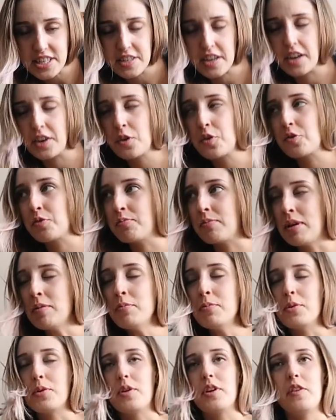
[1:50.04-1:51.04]
year. I don't
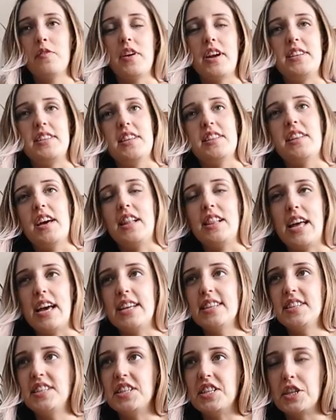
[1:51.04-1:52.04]
remember if I did that
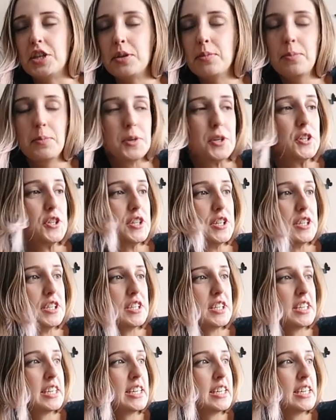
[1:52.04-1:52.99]
last year, but